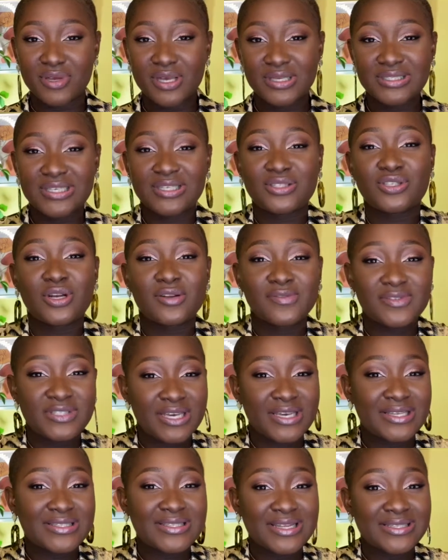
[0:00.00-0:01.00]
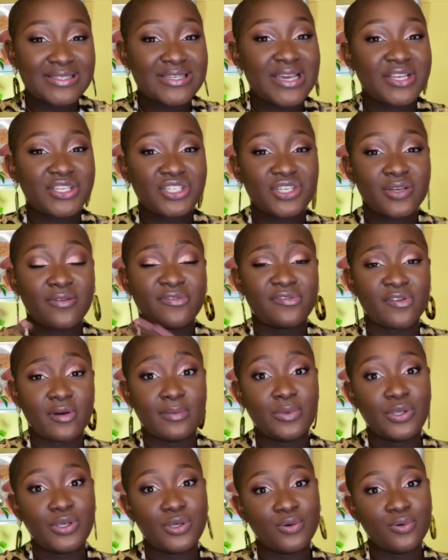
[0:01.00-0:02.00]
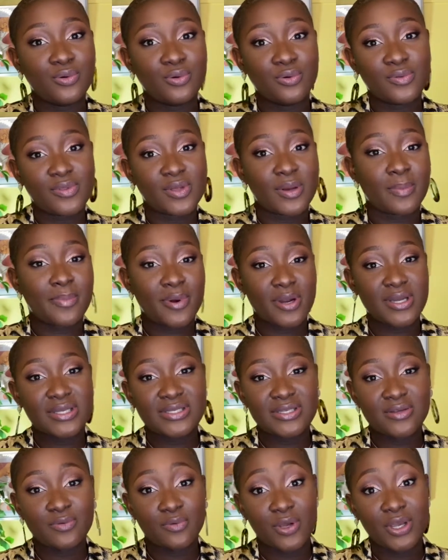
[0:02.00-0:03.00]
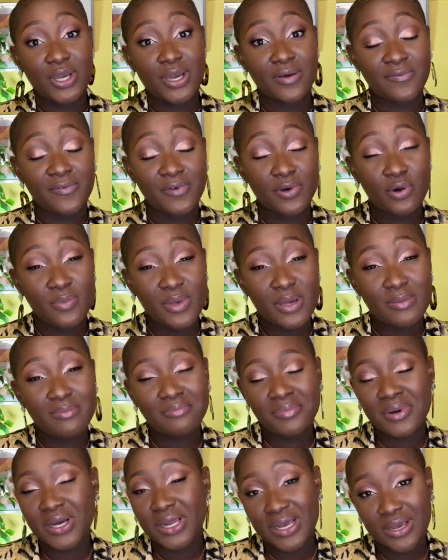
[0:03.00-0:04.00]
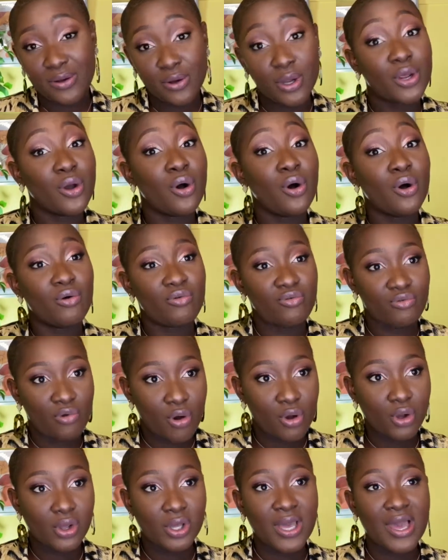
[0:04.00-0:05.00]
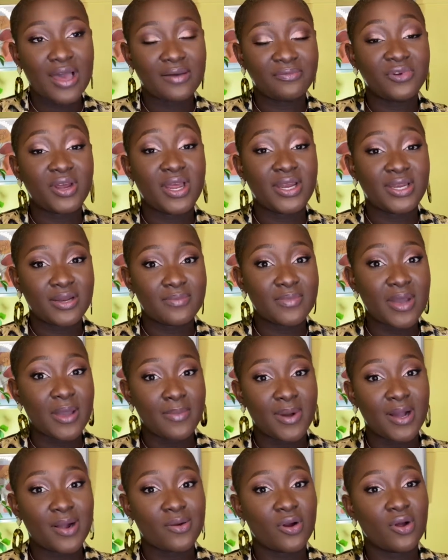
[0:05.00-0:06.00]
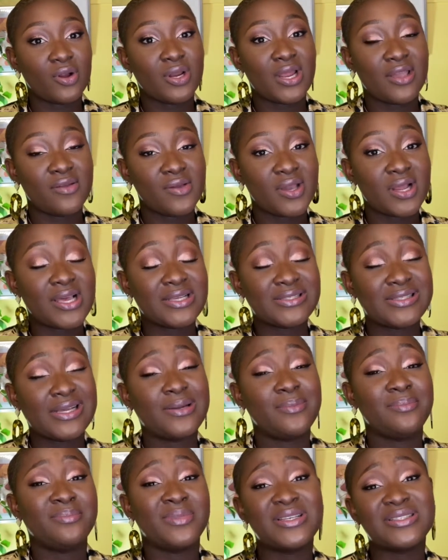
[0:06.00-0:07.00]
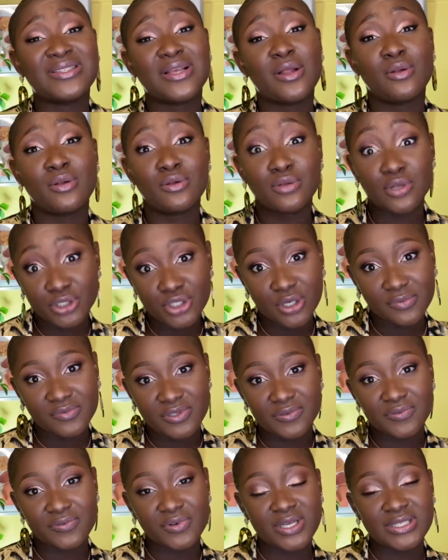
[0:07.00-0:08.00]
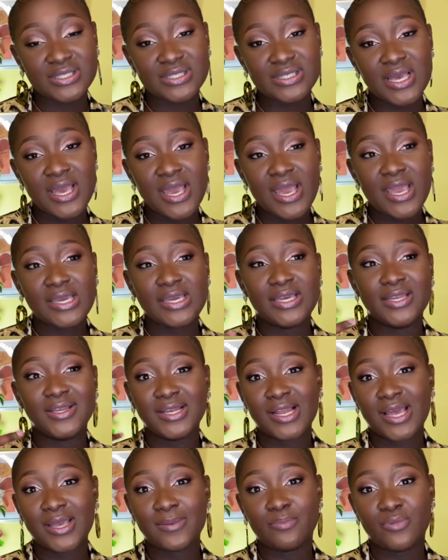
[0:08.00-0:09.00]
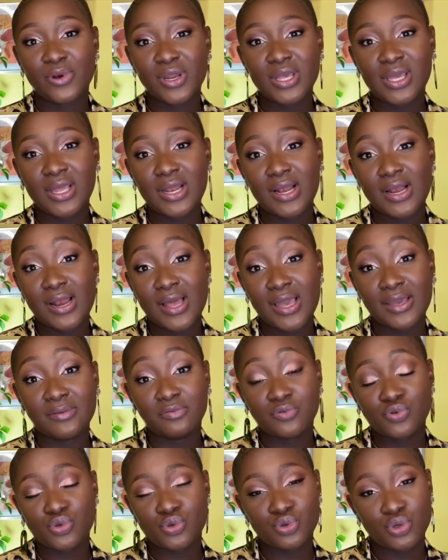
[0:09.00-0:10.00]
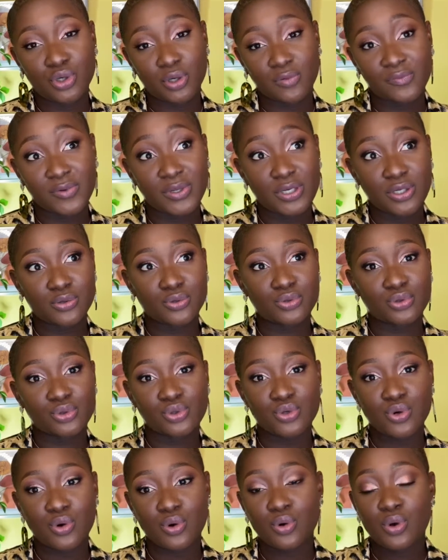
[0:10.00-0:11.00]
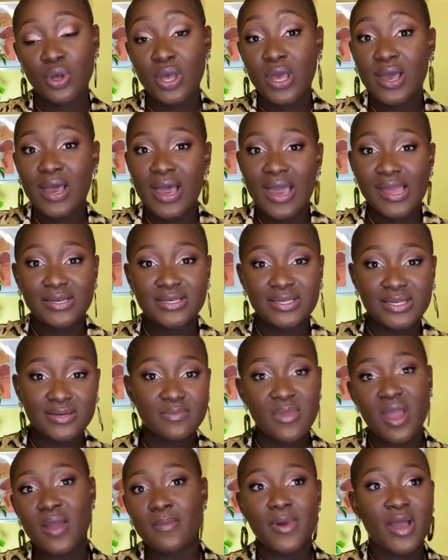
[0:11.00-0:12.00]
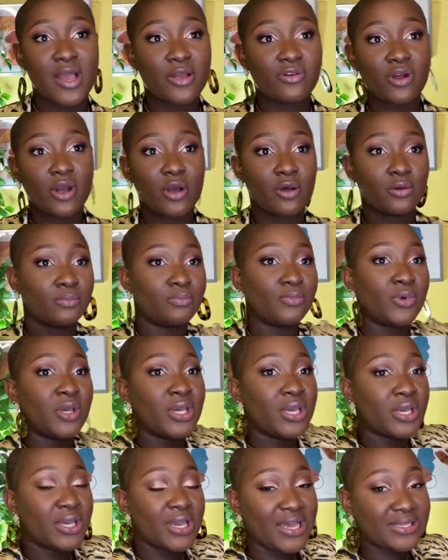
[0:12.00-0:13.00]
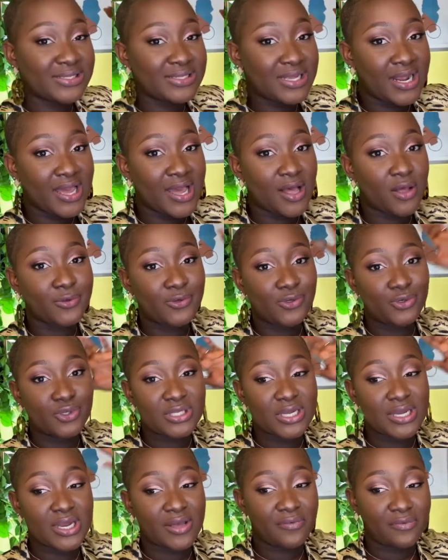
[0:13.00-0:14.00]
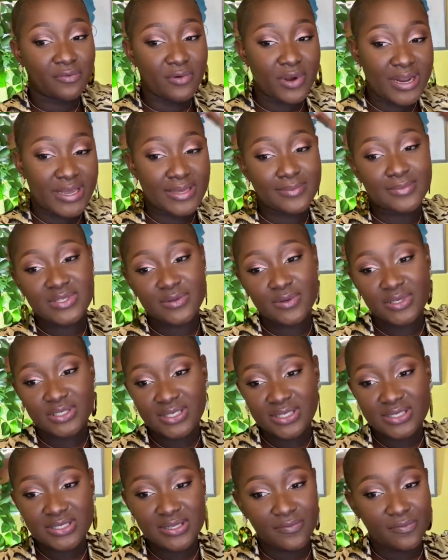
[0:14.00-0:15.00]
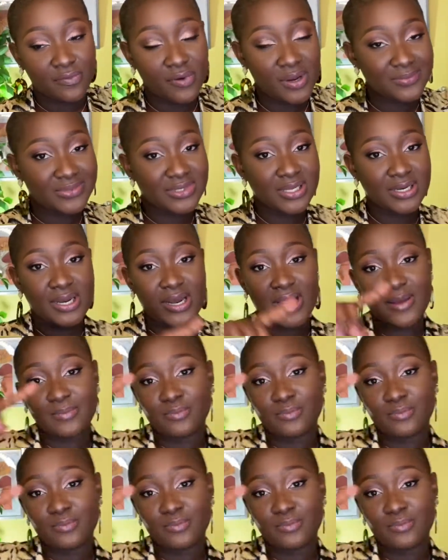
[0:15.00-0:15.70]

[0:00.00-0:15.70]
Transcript: just sort of takes attention from you, the person, when you're filming. But I got it all wrong. After I did my background, I realized that it makes a lot of difference in like bringing life to your videos. So I did my background. I started out using the frames. It was just the frames, and then I